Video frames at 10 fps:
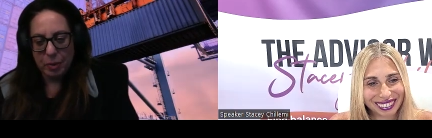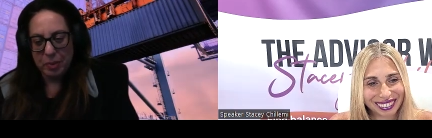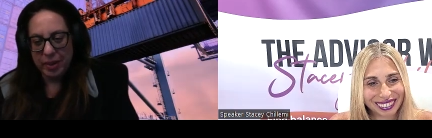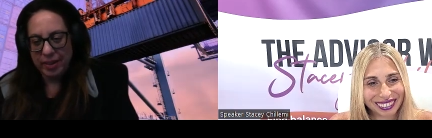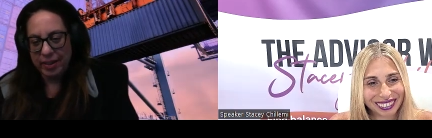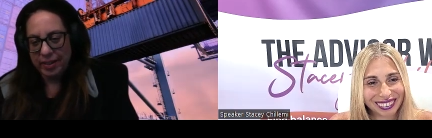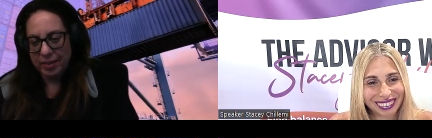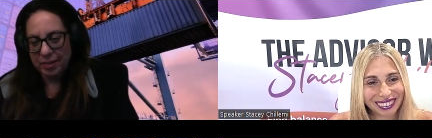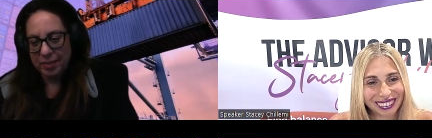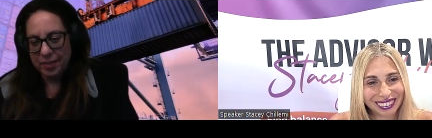Speaker 1: we'll be here.
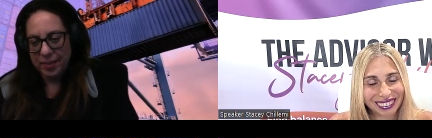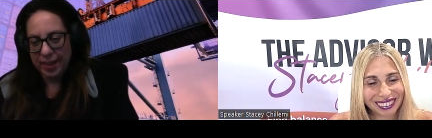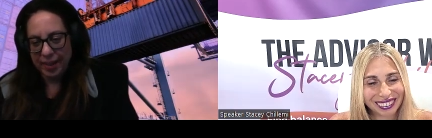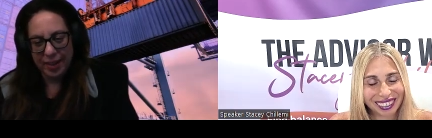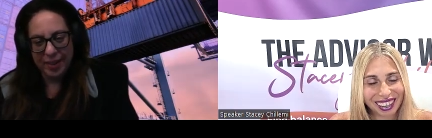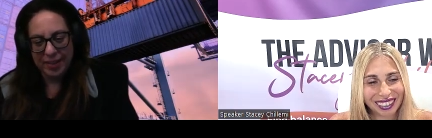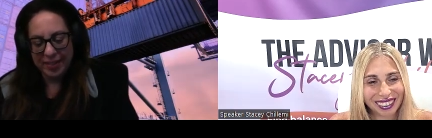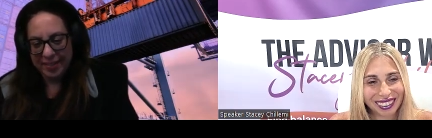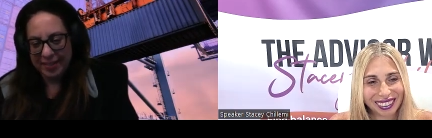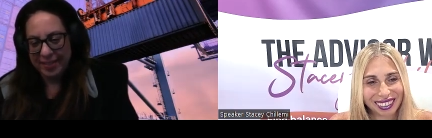
Speaker 2: Thank
Speaker 1: you.
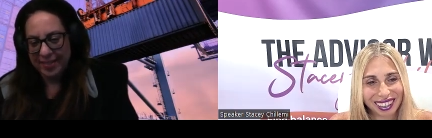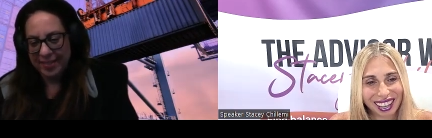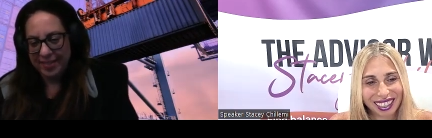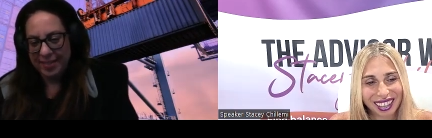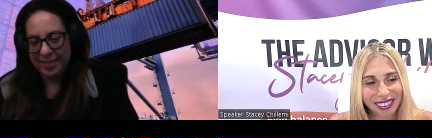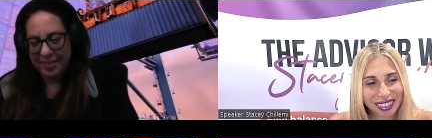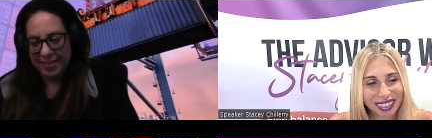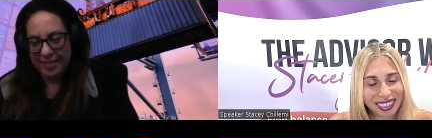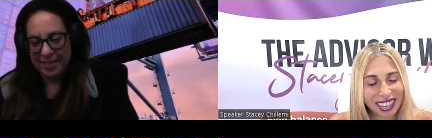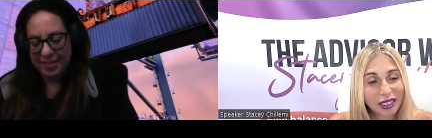
Speaker 2: I
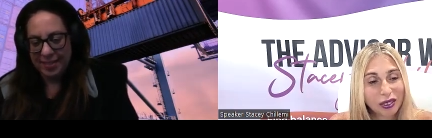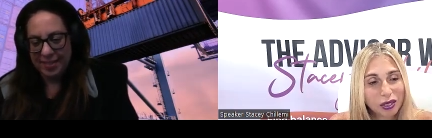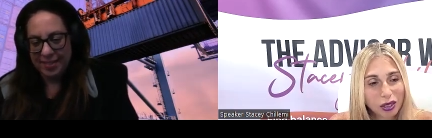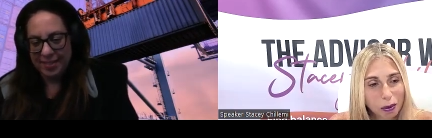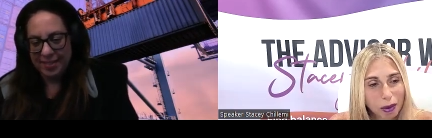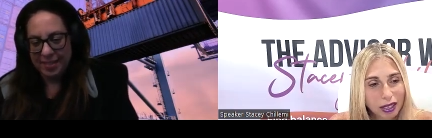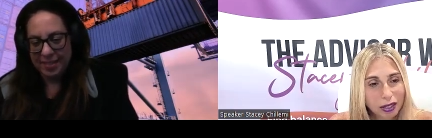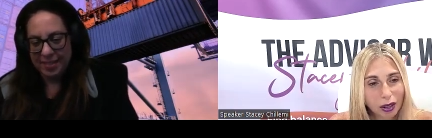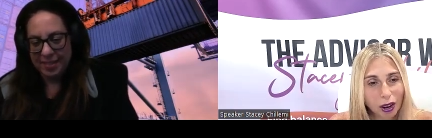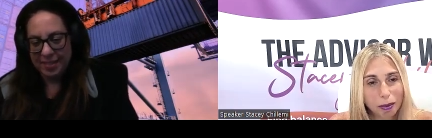love it. Thank you so
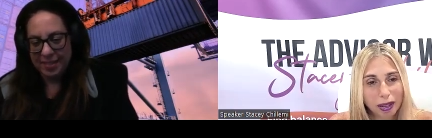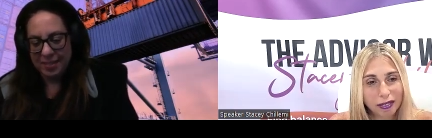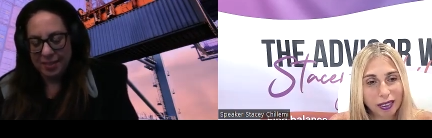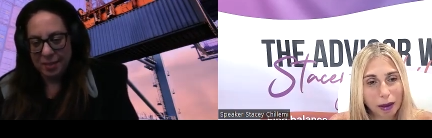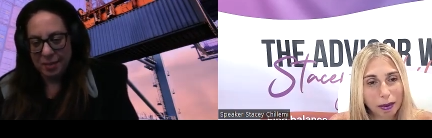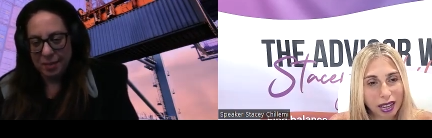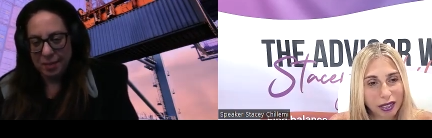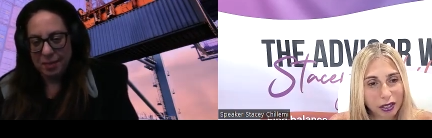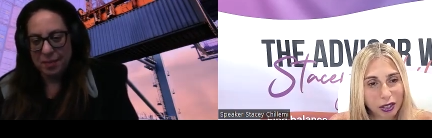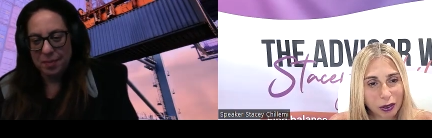much, Carmit, for
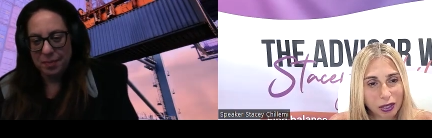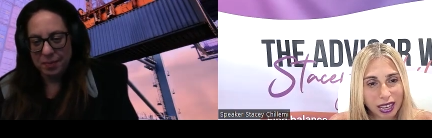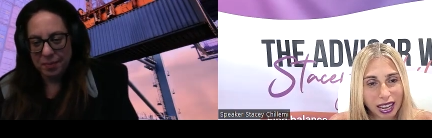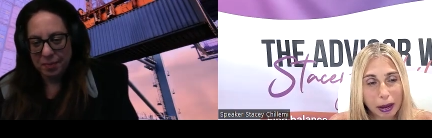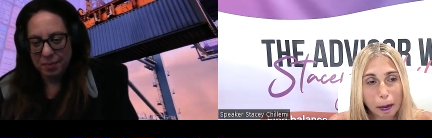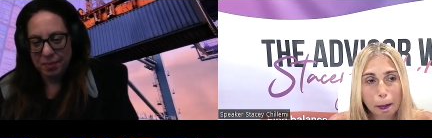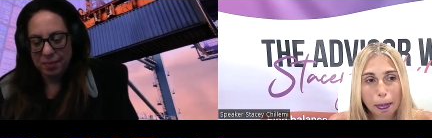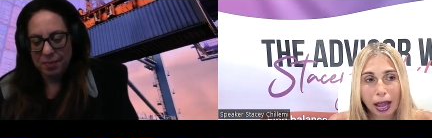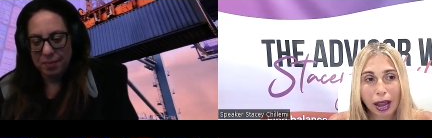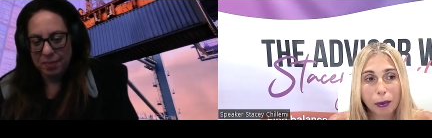coming on the show
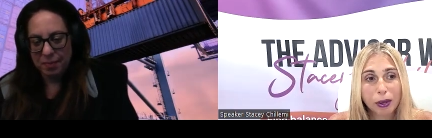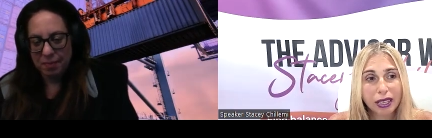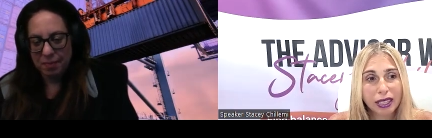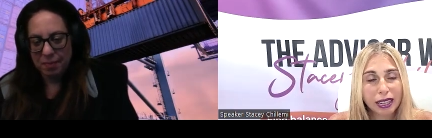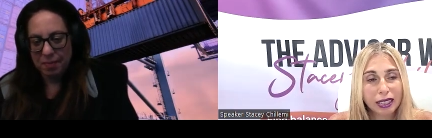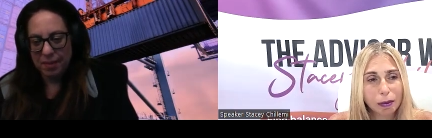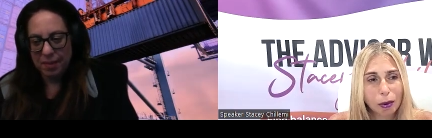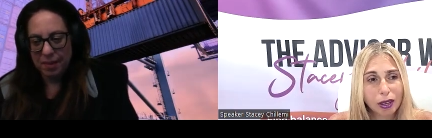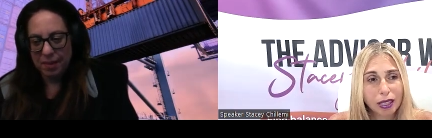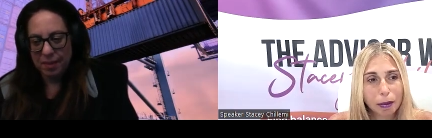today. I really think
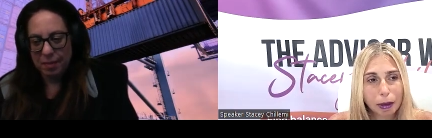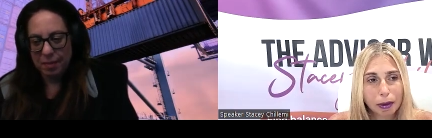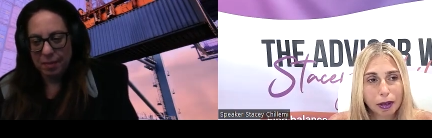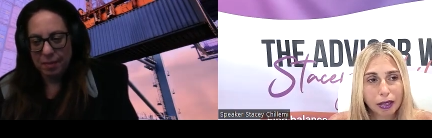it's important that